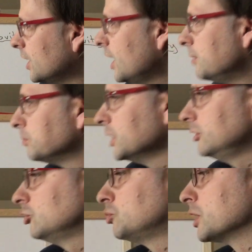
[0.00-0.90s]
And
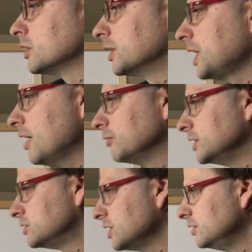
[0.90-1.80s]
places where
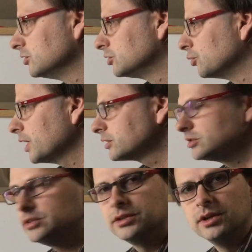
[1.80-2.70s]
concavity changes
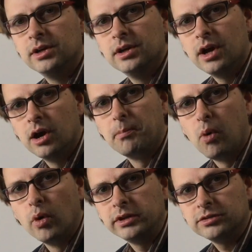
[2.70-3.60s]
direction are
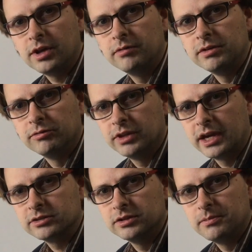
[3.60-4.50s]
points of
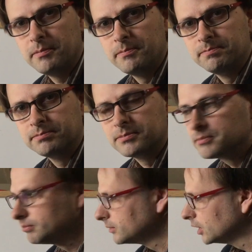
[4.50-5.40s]
inflection.
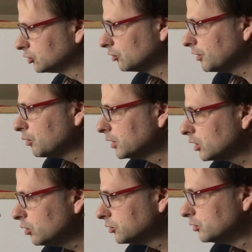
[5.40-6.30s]
So if I were to
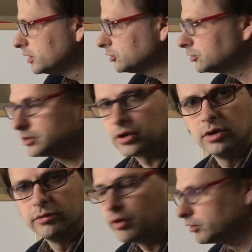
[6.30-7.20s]
go through this
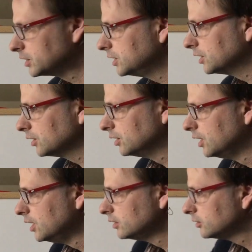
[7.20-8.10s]
curve over here,
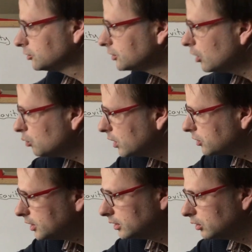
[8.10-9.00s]
to start
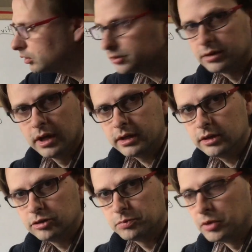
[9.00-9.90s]
with, it looks
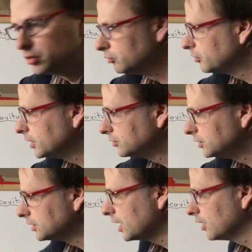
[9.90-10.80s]
like spoon
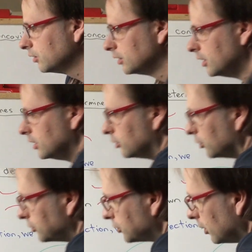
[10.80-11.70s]
facing down. So
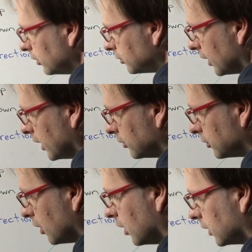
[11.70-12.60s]
it starts as
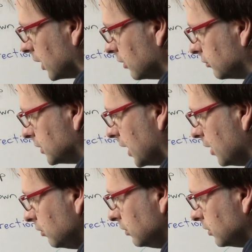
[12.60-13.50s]
concave
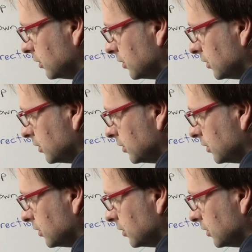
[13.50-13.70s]
down